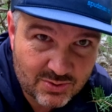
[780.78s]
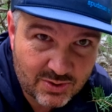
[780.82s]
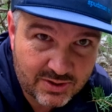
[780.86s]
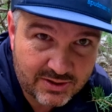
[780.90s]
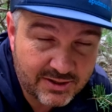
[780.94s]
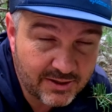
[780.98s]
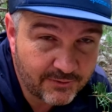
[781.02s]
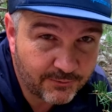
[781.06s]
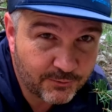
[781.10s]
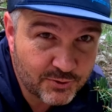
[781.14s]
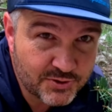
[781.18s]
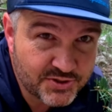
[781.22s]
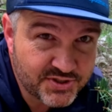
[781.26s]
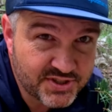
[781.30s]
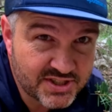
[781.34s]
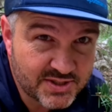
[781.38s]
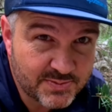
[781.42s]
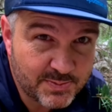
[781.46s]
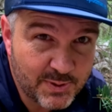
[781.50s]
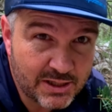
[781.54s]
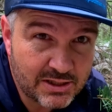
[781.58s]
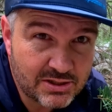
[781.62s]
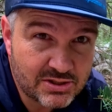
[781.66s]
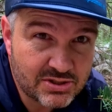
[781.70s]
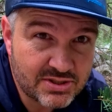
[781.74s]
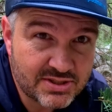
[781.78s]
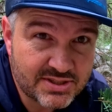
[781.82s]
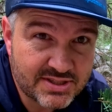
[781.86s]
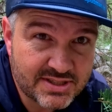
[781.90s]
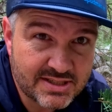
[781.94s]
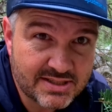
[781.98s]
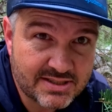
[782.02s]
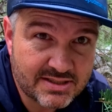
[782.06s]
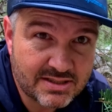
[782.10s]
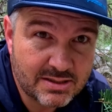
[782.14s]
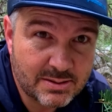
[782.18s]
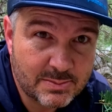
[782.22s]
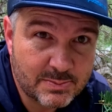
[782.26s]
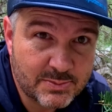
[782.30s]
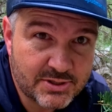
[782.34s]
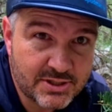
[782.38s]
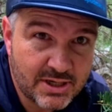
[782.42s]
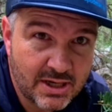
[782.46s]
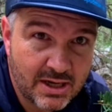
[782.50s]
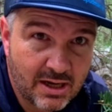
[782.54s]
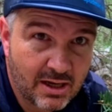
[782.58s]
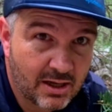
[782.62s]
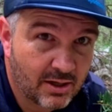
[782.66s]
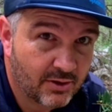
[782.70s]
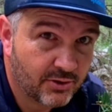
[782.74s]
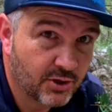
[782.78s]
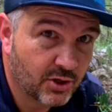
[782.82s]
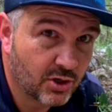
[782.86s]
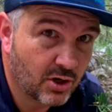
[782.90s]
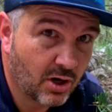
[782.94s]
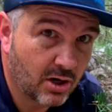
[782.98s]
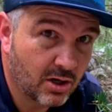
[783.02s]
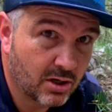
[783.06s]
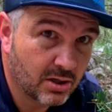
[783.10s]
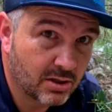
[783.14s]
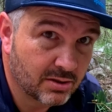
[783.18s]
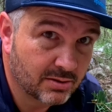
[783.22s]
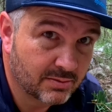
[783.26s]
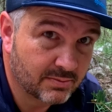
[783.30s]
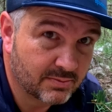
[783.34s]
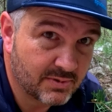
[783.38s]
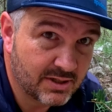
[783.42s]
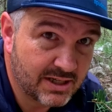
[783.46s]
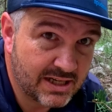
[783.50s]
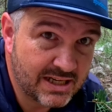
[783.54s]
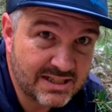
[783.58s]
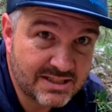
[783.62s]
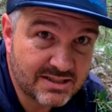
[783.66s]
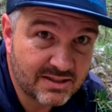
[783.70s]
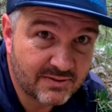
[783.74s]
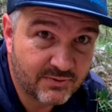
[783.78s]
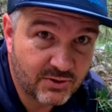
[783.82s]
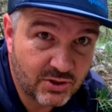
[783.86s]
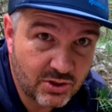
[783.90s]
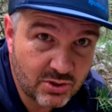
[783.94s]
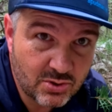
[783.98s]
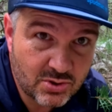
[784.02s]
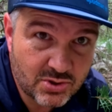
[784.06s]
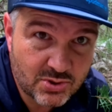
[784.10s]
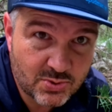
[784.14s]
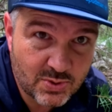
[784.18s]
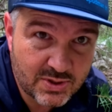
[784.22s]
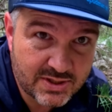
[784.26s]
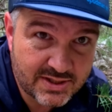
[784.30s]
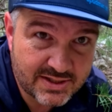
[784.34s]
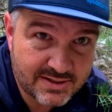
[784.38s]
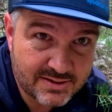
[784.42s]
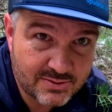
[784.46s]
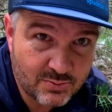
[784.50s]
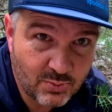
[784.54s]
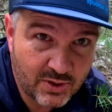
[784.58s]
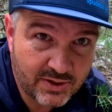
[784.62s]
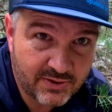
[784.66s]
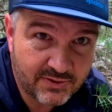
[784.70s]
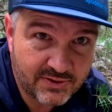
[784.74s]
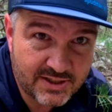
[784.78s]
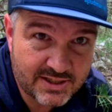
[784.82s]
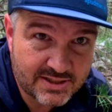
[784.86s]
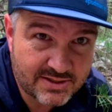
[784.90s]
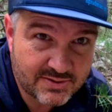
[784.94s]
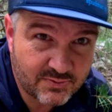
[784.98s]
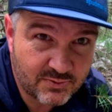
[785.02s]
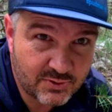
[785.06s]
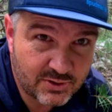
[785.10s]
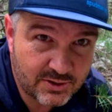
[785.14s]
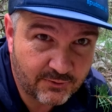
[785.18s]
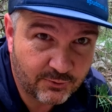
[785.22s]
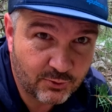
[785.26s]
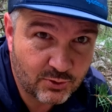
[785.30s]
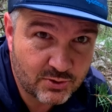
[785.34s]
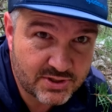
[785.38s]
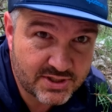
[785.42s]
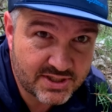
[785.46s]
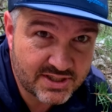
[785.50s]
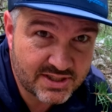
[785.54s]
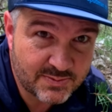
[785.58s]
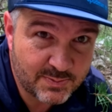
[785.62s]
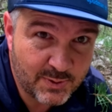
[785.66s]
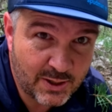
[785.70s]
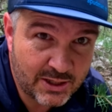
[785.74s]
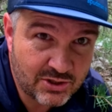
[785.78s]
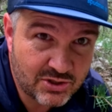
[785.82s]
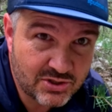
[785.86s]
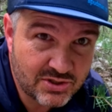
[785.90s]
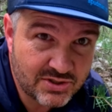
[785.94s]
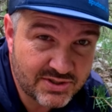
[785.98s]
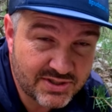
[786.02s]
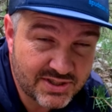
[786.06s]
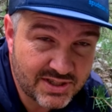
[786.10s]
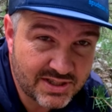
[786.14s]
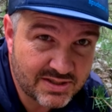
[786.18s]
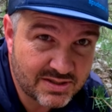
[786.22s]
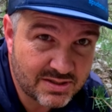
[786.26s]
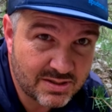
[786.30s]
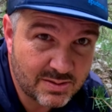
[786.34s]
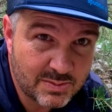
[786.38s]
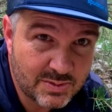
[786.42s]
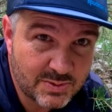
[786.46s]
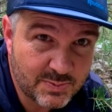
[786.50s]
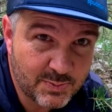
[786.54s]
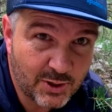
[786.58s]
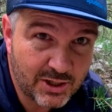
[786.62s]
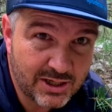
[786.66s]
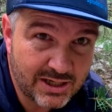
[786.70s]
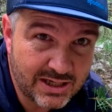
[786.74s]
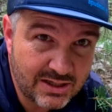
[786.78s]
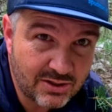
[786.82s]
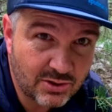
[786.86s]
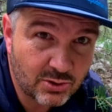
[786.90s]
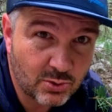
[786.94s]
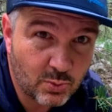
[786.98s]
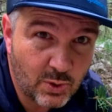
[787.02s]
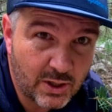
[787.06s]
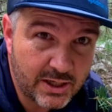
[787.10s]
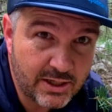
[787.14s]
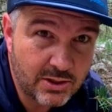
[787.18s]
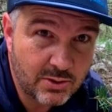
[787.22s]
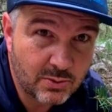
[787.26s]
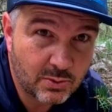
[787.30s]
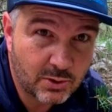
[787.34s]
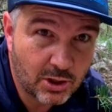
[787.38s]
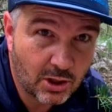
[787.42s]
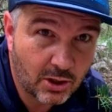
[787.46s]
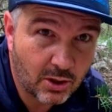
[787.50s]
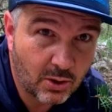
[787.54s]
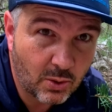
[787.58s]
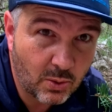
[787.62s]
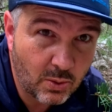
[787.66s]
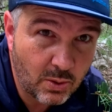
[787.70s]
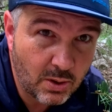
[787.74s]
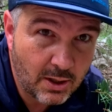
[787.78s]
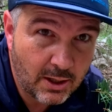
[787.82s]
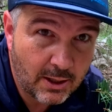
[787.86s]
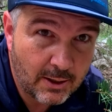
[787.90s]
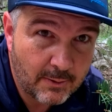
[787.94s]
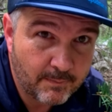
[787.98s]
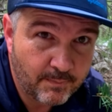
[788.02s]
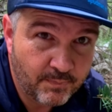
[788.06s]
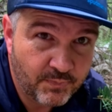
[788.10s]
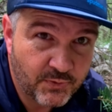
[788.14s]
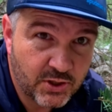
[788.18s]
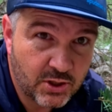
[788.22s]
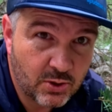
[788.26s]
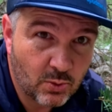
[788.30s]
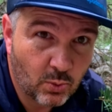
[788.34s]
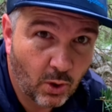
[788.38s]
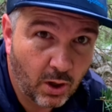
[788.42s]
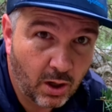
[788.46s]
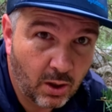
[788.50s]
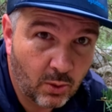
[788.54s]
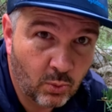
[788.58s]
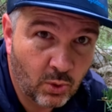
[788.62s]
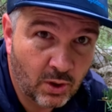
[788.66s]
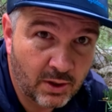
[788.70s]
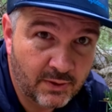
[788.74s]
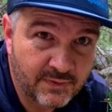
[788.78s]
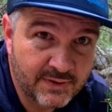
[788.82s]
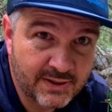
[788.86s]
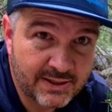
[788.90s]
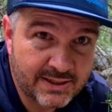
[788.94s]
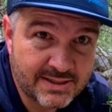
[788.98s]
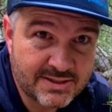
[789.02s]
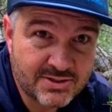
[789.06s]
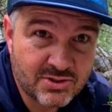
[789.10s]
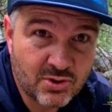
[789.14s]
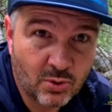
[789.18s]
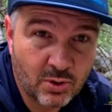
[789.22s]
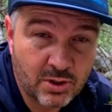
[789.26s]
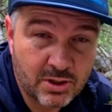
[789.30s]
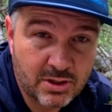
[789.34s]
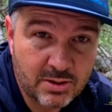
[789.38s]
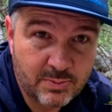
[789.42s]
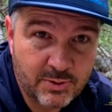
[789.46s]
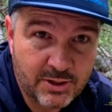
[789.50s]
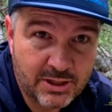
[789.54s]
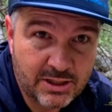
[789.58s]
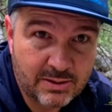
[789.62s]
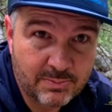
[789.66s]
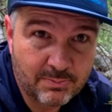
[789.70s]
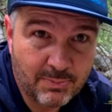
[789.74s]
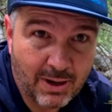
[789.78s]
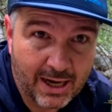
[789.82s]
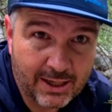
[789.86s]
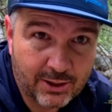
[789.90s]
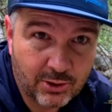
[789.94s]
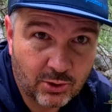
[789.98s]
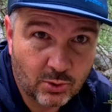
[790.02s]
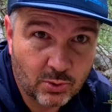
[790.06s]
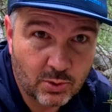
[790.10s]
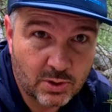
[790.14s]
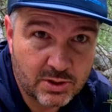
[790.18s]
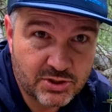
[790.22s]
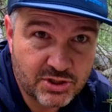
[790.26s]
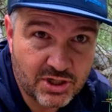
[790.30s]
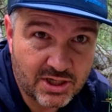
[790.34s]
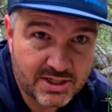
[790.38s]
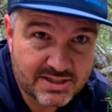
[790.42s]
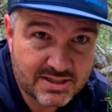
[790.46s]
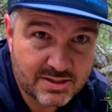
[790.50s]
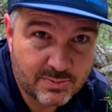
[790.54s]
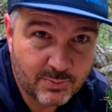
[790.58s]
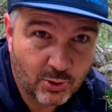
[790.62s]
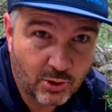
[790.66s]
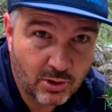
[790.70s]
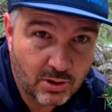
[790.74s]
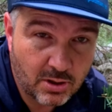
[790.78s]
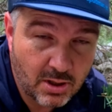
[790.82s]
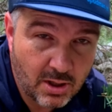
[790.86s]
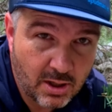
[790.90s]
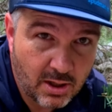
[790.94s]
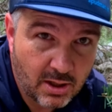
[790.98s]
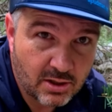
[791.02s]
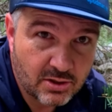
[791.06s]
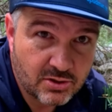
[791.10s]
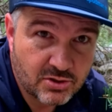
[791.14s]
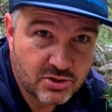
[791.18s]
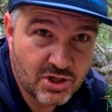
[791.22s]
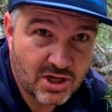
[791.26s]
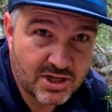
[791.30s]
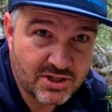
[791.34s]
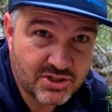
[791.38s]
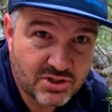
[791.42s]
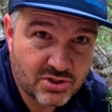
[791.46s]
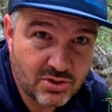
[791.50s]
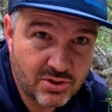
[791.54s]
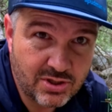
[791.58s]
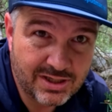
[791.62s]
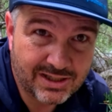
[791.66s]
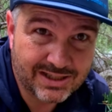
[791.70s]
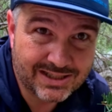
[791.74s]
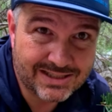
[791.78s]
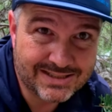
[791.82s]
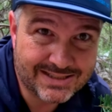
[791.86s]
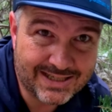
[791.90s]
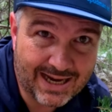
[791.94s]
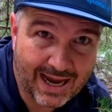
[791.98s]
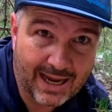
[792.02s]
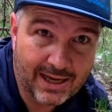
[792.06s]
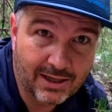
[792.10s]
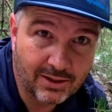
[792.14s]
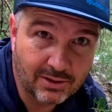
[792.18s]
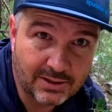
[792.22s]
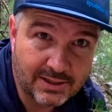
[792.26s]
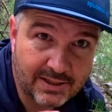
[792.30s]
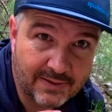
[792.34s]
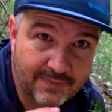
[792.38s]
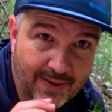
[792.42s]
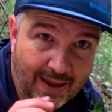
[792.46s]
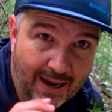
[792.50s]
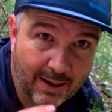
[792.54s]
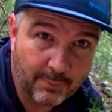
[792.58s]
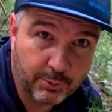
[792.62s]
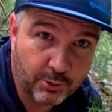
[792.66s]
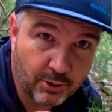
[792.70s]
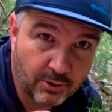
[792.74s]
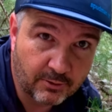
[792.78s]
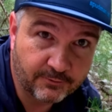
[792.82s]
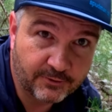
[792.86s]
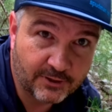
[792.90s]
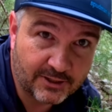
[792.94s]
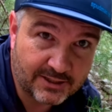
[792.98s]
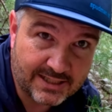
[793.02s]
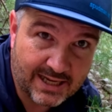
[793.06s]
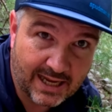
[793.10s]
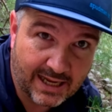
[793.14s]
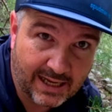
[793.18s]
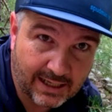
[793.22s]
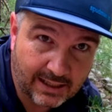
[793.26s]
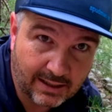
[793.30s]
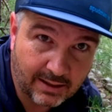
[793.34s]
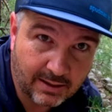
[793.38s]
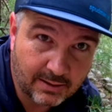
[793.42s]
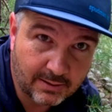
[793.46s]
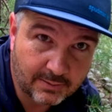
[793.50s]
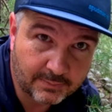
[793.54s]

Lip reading: with different suspension systems. There are ease of use with different suspension systems, but either way you go, you want one that is going to be micro adjustable, just so you can dial in that perfect hang.